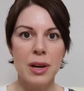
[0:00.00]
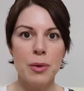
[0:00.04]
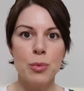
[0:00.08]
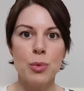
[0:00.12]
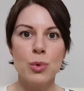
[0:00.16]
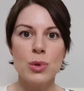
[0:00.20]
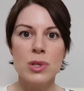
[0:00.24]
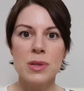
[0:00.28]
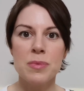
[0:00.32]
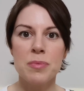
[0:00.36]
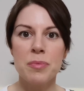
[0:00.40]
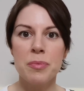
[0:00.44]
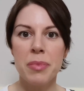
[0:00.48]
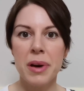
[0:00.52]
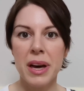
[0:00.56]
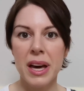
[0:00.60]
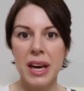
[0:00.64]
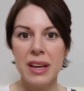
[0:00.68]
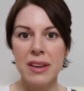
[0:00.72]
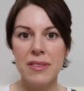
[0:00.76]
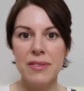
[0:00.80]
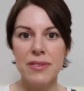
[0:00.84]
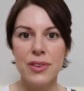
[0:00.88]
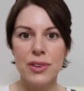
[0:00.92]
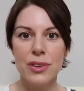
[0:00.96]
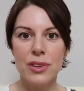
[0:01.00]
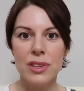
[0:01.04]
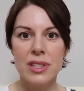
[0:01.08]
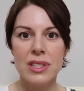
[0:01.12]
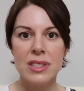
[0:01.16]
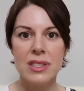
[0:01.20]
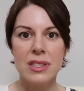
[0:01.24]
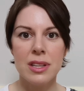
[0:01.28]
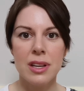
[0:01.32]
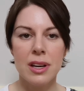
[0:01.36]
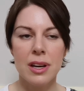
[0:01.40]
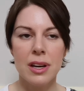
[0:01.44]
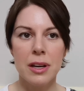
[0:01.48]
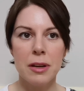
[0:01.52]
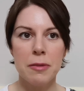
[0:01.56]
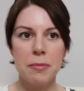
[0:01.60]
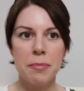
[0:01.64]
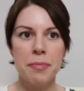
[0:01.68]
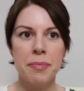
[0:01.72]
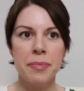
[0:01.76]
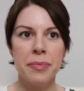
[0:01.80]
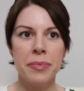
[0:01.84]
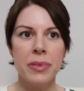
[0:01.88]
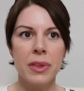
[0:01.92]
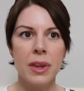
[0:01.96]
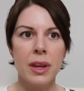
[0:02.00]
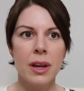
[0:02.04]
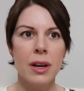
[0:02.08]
It wasn't painful this time,